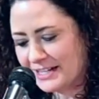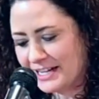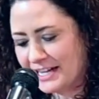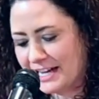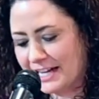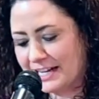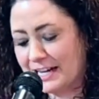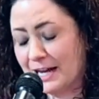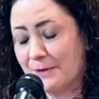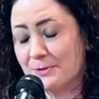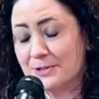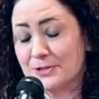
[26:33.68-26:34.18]

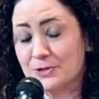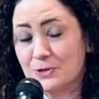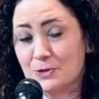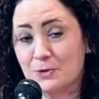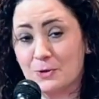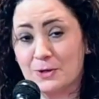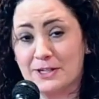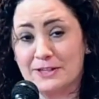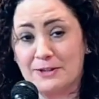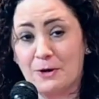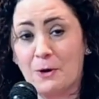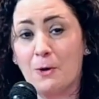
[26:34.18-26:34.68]
And I was
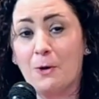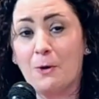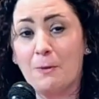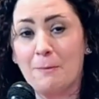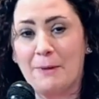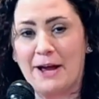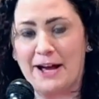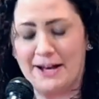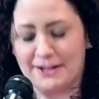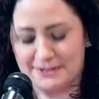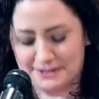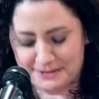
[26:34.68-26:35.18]
annoyed the whole
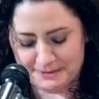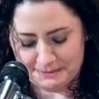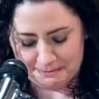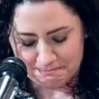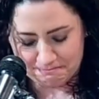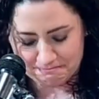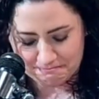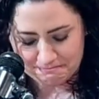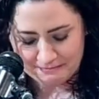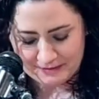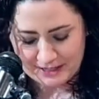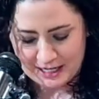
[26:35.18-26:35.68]
Mass.
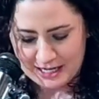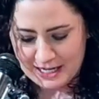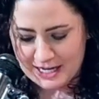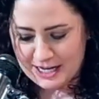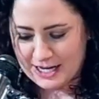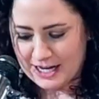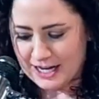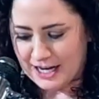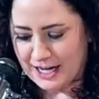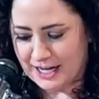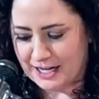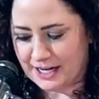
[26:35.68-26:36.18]

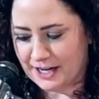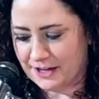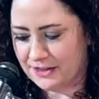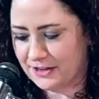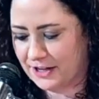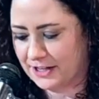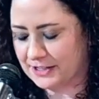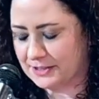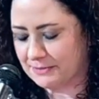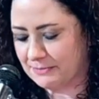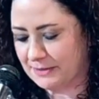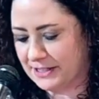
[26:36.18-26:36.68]
And I
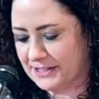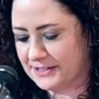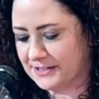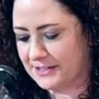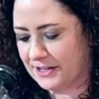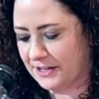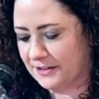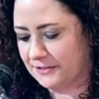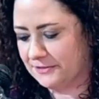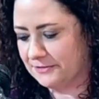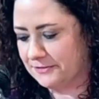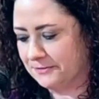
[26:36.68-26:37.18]
thought to
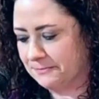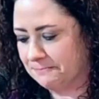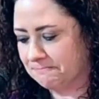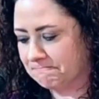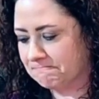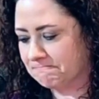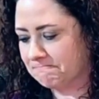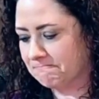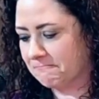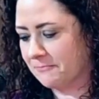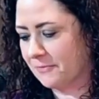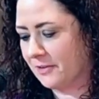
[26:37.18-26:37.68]
myself,
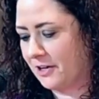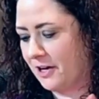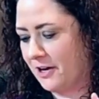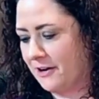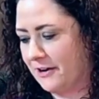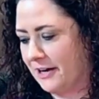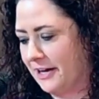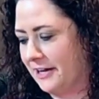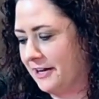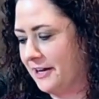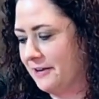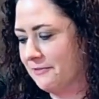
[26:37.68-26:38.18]

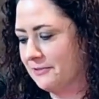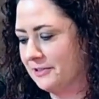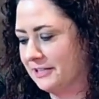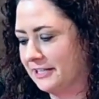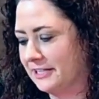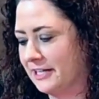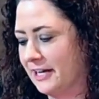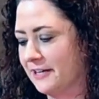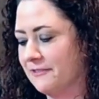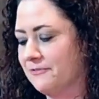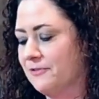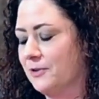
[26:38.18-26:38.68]
all right, I really
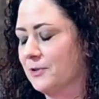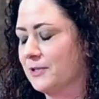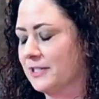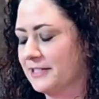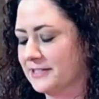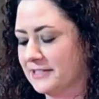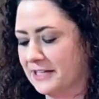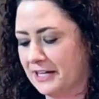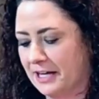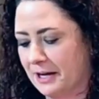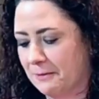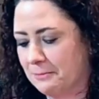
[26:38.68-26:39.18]
got to
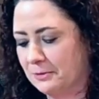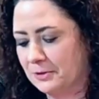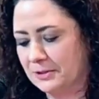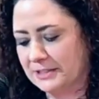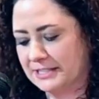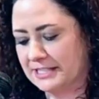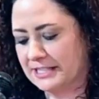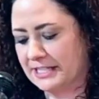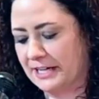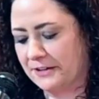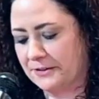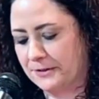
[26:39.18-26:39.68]
focus, I got to pull
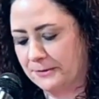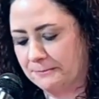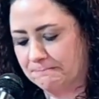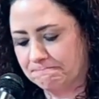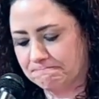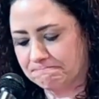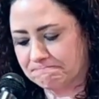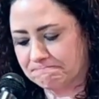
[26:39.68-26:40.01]
it together.